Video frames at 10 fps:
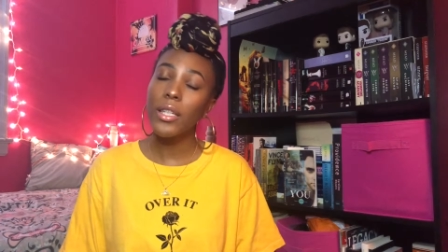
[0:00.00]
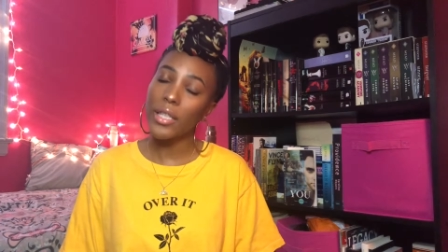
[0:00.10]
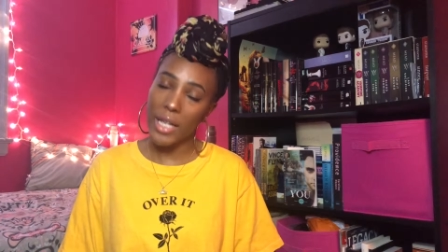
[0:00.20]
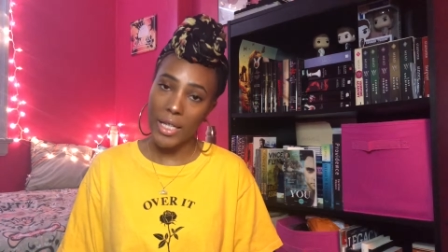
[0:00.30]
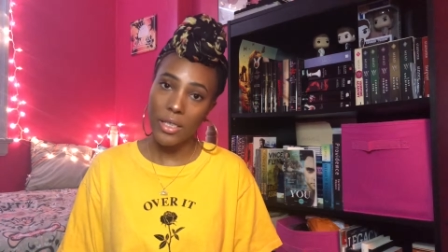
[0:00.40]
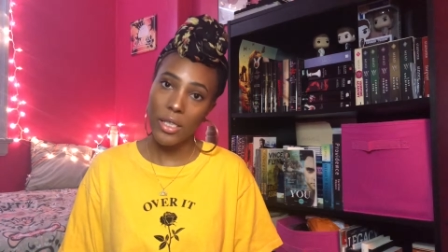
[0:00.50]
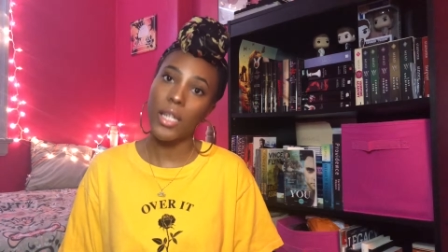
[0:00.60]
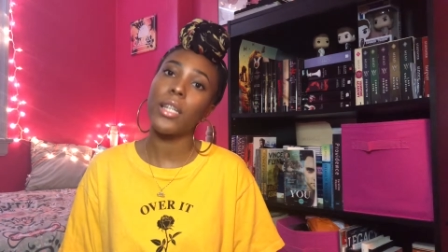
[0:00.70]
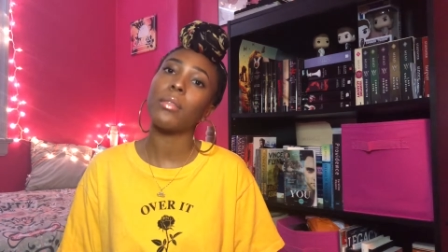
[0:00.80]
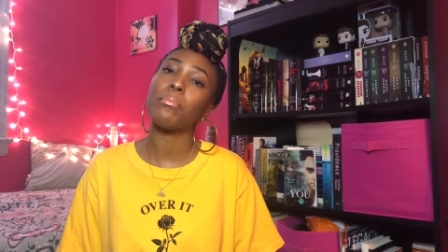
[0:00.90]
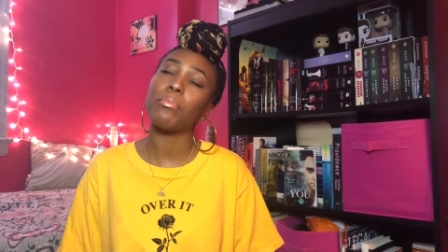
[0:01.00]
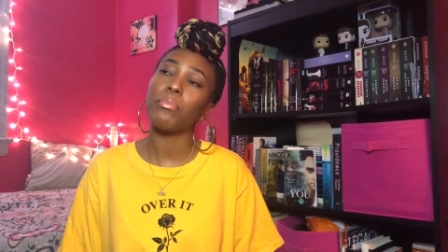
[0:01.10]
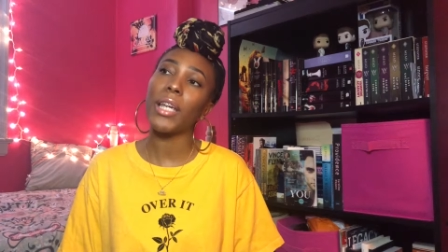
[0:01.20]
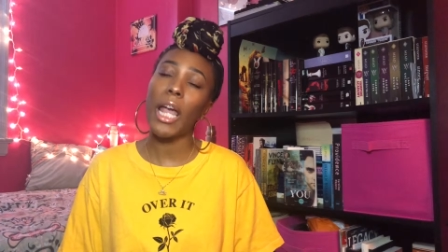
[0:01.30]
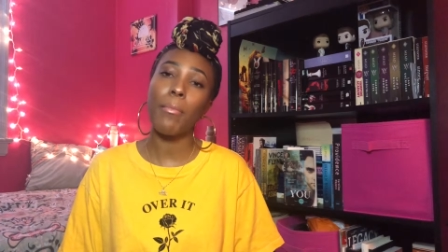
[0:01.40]
Yes, it
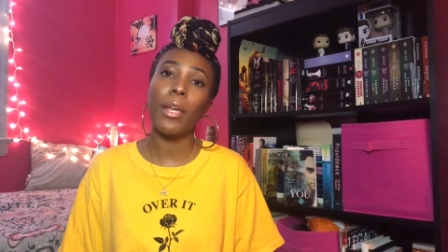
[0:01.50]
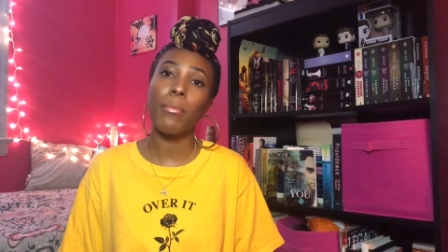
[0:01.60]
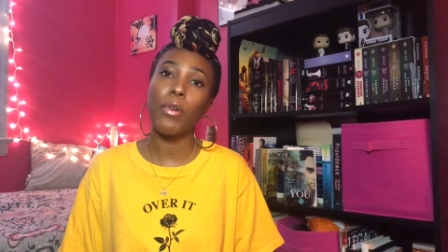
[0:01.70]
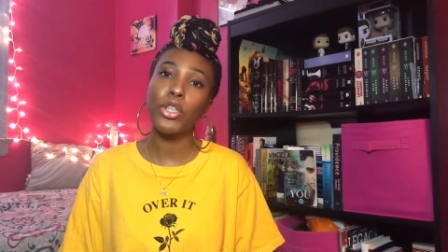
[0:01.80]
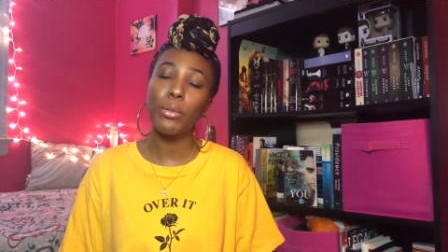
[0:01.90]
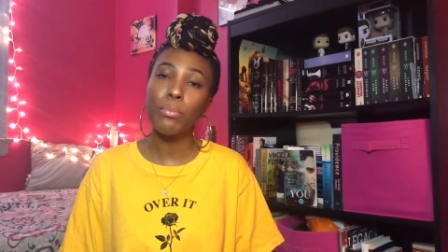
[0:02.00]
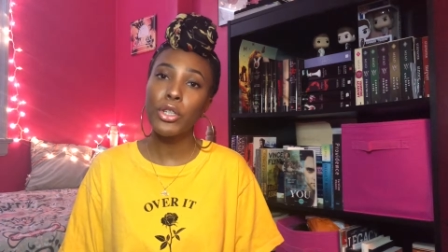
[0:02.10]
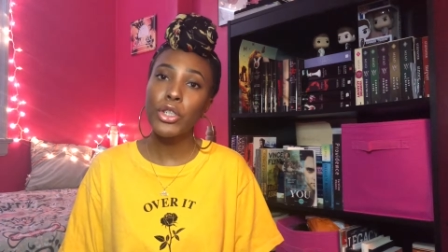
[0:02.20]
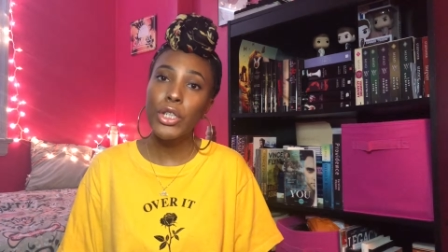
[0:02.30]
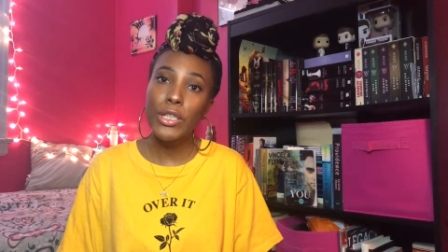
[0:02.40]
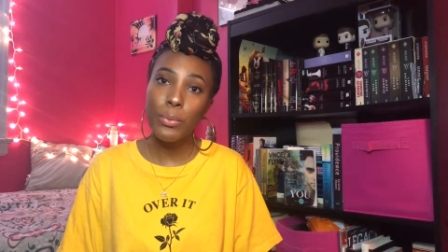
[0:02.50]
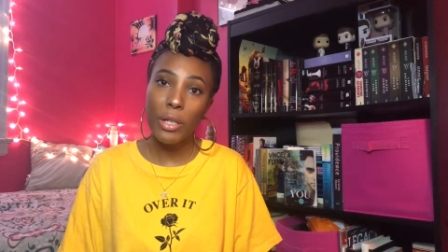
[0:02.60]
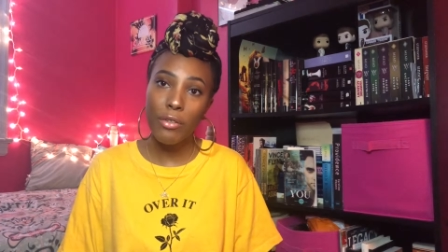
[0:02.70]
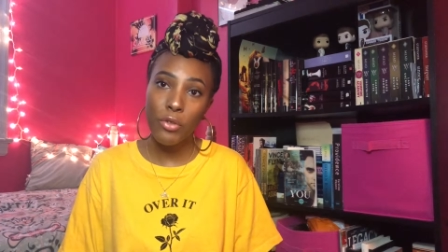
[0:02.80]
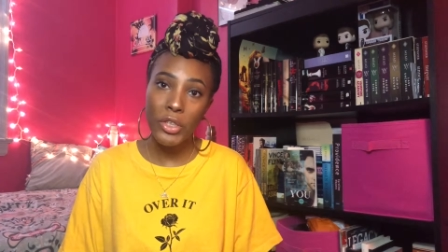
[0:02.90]
became a motion picture in
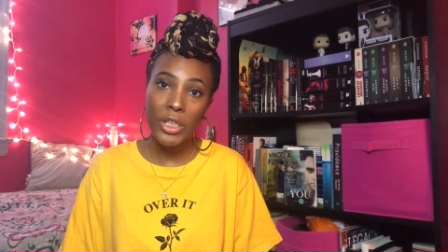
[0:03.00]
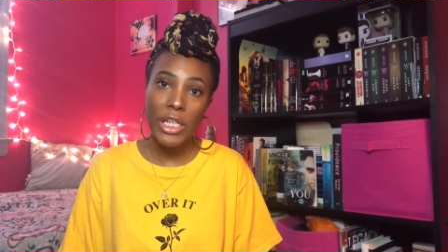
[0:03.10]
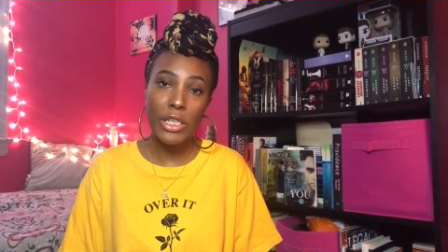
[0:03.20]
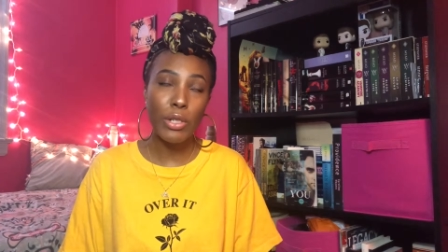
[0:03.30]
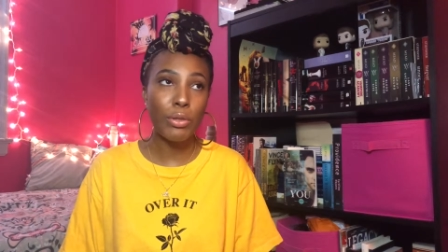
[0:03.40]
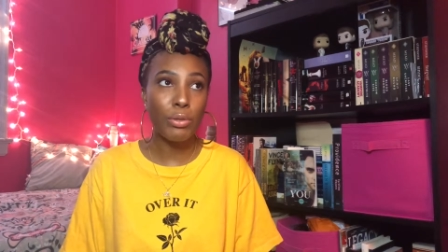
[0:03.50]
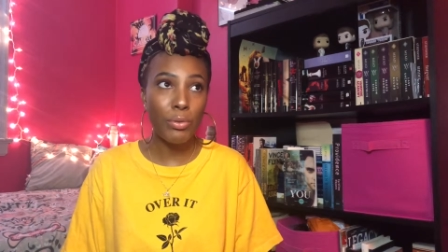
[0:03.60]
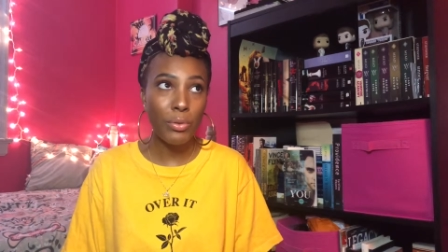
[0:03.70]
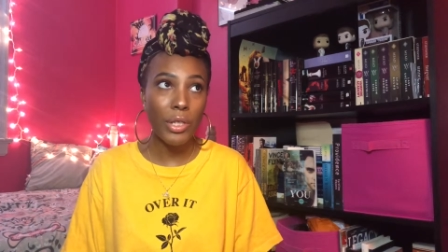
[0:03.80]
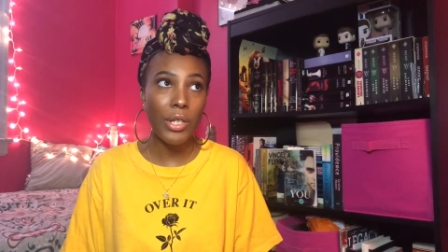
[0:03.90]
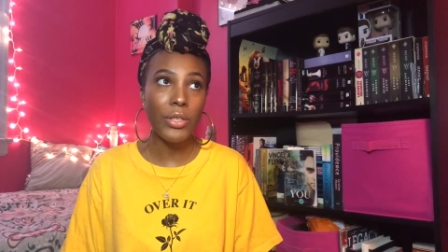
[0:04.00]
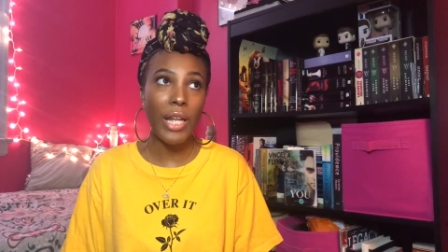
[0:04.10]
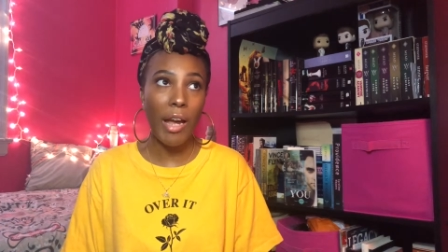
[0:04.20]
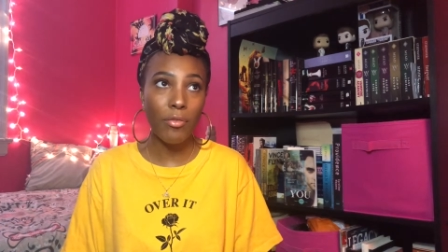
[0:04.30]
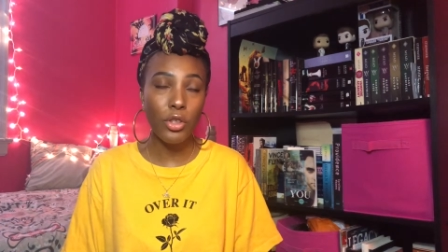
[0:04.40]
2014, so 2 years
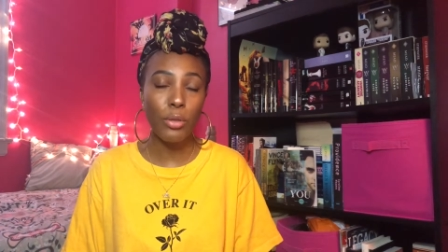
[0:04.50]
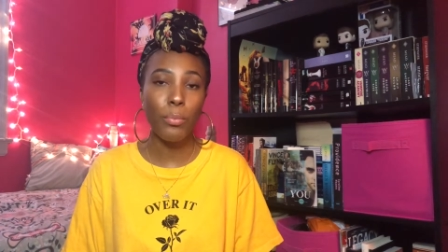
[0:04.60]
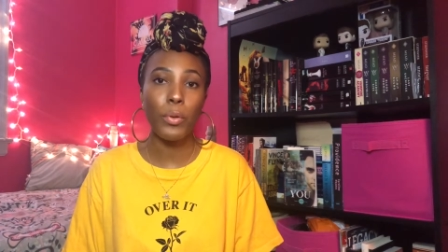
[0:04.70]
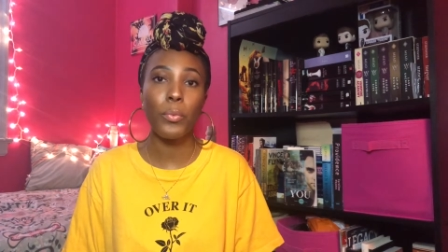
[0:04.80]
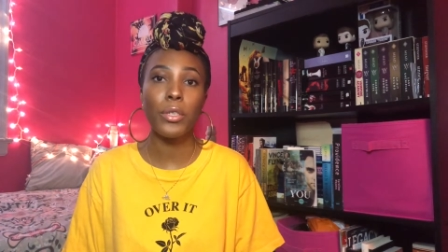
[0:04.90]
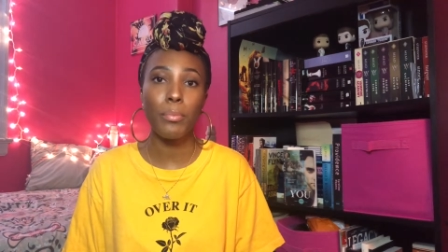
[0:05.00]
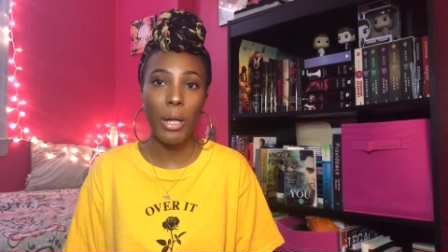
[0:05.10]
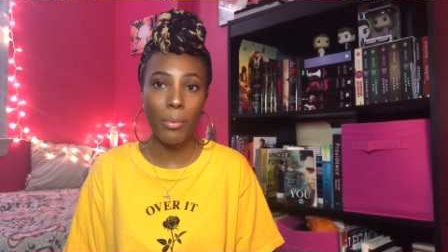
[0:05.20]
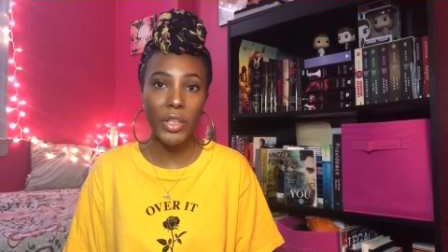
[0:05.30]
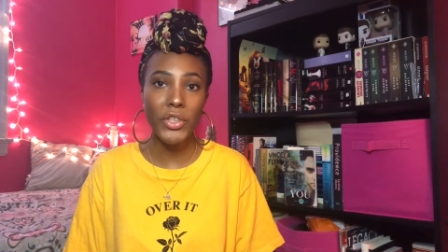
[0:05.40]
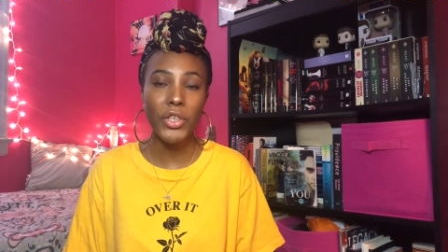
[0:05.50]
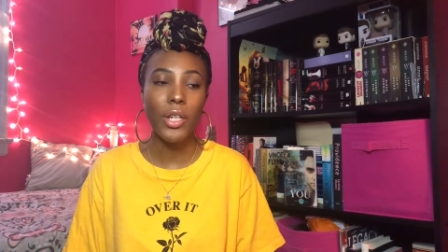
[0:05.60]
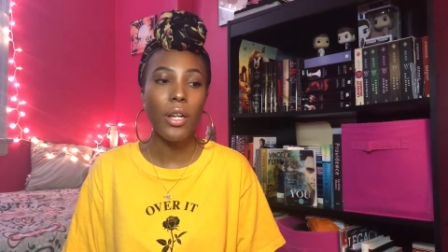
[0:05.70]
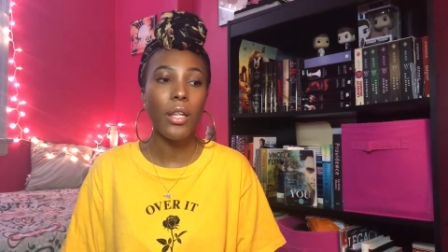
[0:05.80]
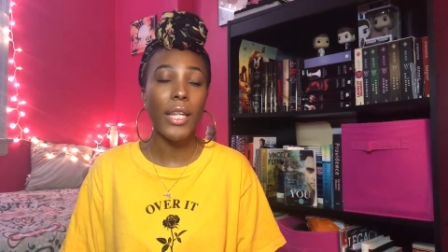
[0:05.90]
after the book was published.
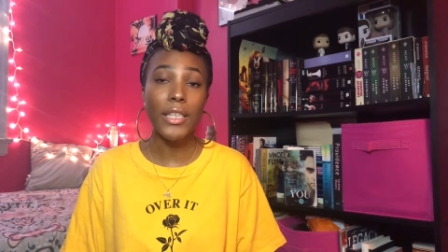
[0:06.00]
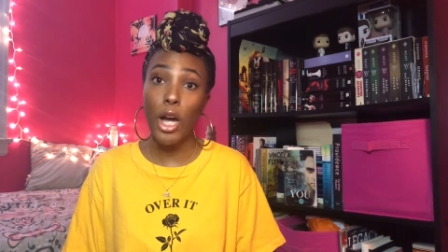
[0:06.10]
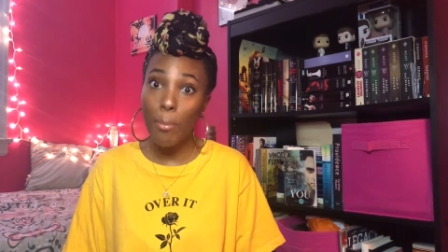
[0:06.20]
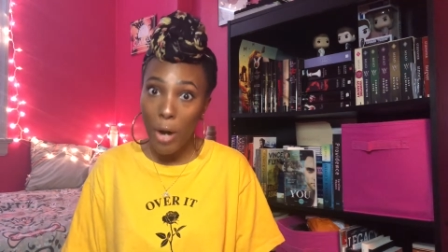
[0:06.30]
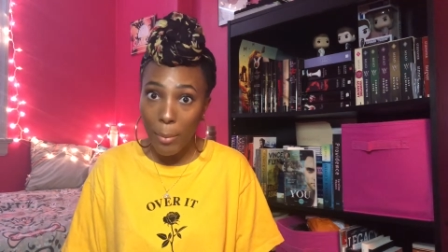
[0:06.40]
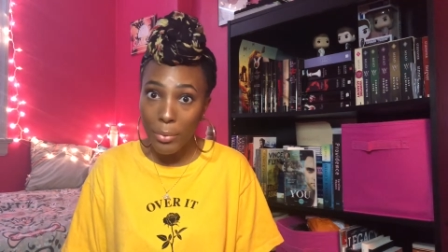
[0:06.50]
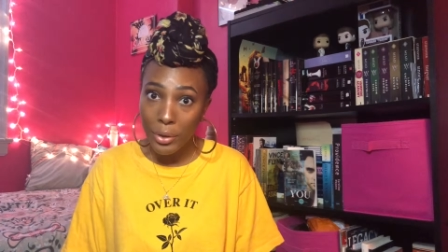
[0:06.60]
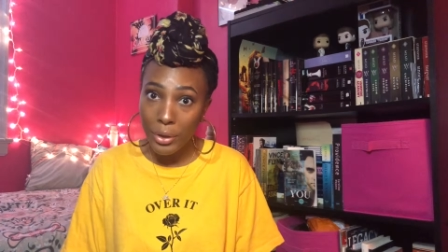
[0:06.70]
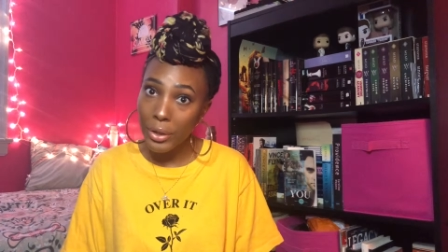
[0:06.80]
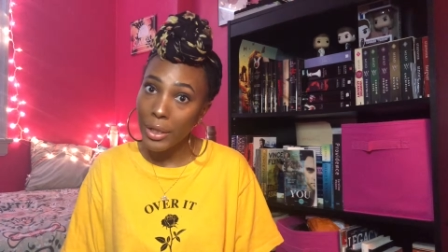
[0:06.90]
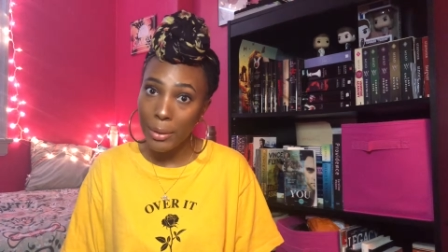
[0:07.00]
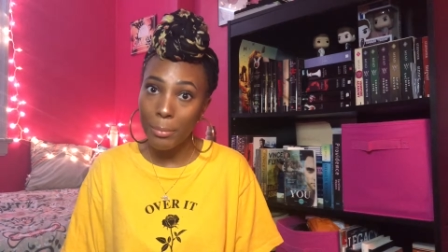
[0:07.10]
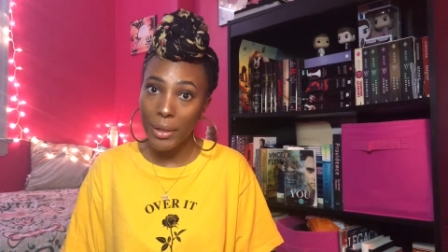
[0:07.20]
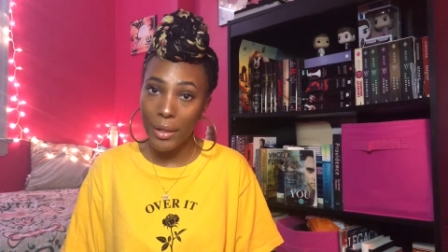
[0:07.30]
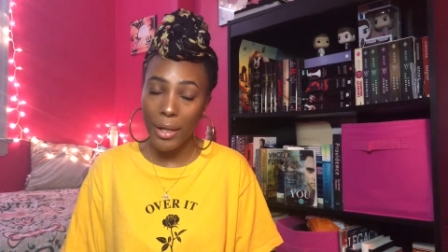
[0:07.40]
That's how popular it
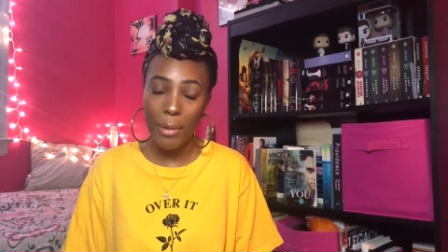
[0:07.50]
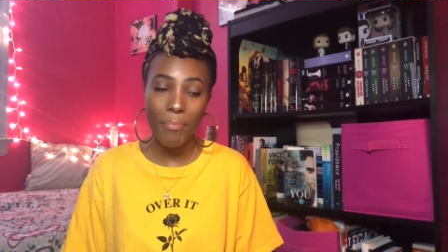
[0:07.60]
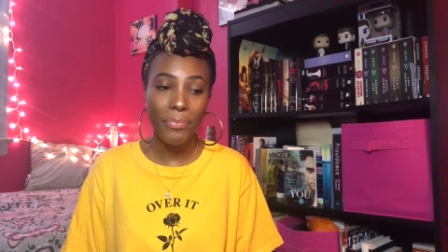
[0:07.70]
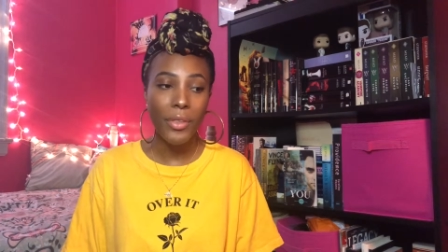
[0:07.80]
became.